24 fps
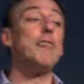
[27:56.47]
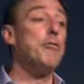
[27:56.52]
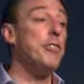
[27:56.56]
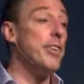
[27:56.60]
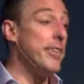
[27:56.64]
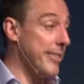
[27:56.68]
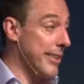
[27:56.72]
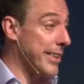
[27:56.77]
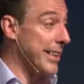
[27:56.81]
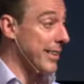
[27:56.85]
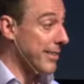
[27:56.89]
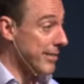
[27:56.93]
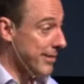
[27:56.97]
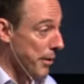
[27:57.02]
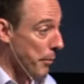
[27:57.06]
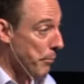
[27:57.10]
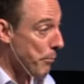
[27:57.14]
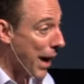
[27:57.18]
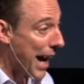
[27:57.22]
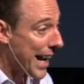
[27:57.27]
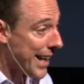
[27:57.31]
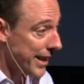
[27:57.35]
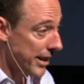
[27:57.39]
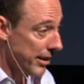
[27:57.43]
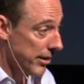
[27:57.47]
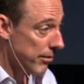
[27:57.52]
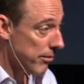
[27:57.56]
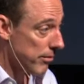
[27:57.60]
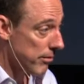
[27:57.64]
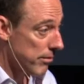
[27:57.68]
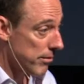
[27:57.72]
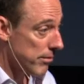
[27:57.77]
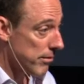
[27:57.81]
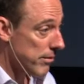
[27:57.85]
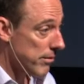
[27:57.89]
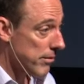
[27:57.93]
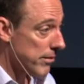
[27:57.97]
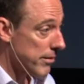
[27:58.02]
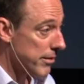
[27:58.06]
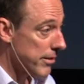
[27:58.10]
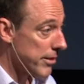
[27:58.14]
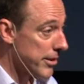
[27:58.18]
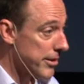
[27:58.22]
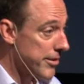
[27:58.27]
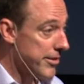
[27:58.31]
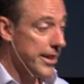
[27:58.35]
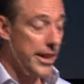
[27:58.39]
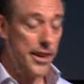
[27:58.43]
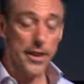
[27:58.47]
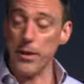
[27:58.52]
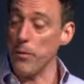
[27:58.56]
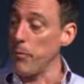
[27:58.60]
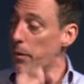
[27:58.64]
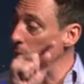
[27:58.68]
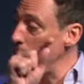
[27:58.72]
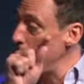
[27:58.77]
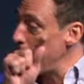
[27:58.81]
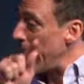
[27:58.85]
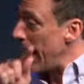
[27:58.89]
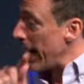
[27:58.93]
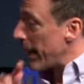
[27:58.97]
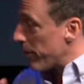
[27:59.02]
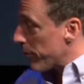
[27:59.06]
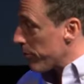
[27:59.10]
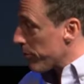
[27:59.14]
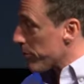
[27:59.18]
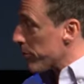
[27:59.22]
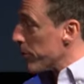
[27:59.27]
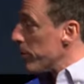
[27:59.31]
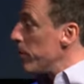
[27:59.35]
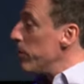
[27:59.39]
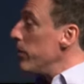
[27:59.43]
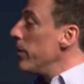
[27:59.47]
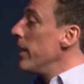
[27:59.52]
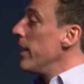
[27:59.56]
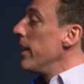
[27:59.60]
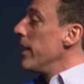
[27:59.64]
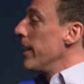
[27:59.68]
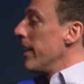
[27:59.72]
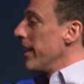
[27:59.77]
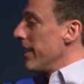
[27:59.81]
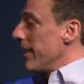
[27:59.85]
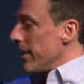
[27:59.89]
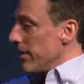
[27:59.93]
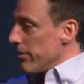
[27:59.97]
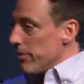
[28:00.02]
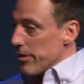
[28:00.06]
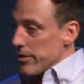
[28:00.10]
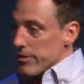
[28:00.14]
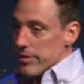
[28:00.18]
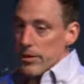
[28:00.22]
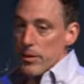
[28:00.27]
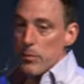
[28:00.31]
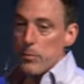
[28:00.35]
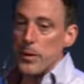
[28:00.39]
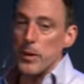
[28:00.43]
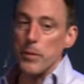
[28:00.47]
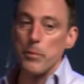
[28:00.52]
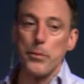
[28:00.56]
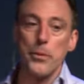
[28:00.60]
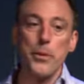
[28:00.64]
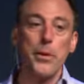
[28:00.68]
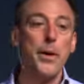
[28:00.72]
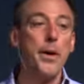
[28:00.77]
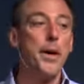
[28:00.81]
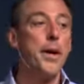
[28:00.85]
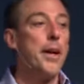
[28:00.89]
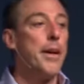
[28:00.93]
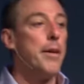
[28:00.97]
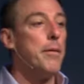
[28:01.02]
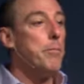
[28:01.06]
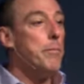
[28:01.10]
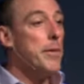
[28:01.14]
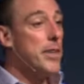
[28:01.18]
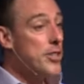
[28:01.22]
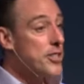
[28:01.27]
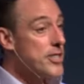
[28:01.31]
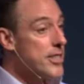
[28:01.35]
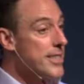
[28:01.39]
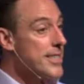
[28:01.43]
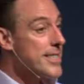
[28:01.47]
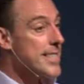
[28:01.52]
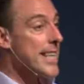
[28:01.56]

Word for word: visiting somebody. You see how they went back through and they visited people? missions